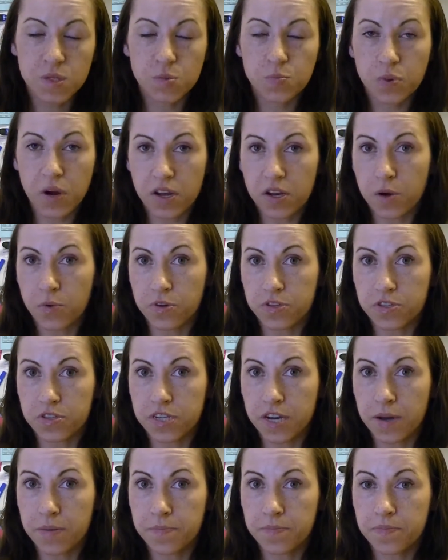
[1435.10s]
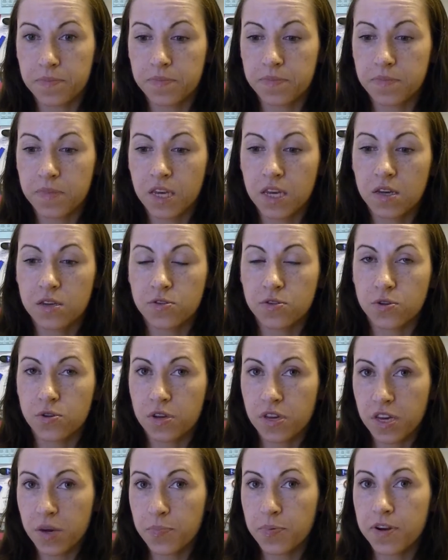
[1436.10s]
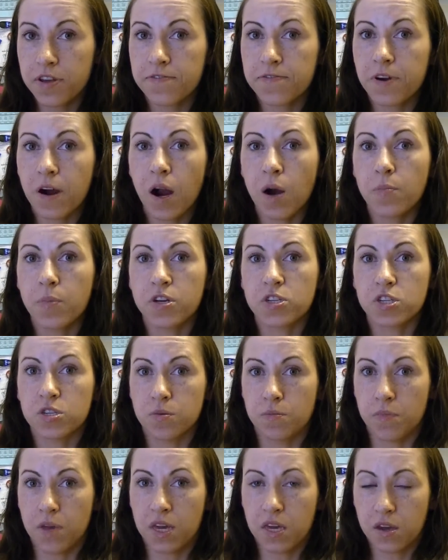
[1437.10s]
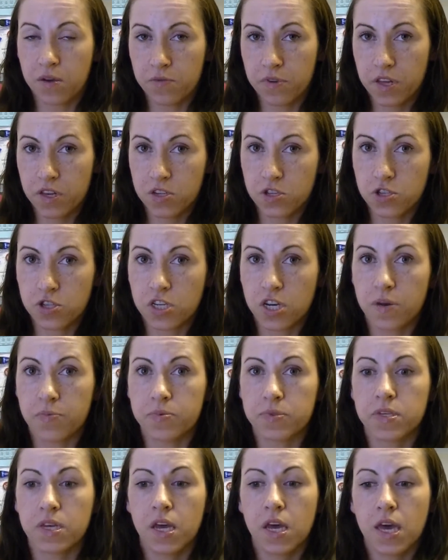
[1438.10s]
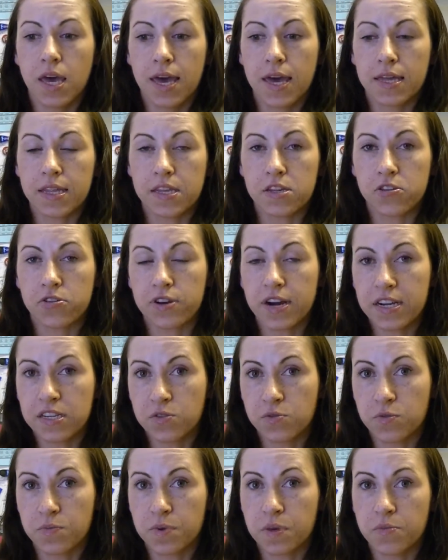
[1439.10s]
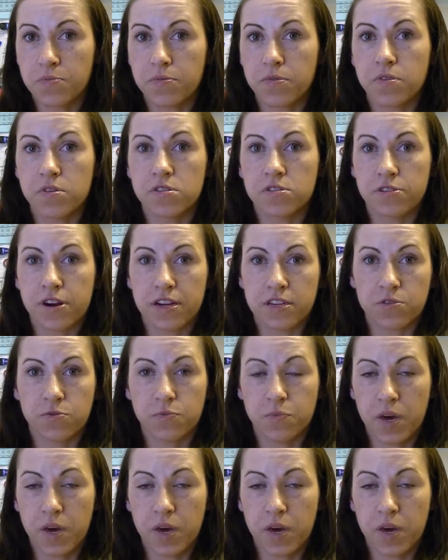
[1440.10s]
probably not worth your time. So you can get pretty far by just making relationships and interacting with people, interacting with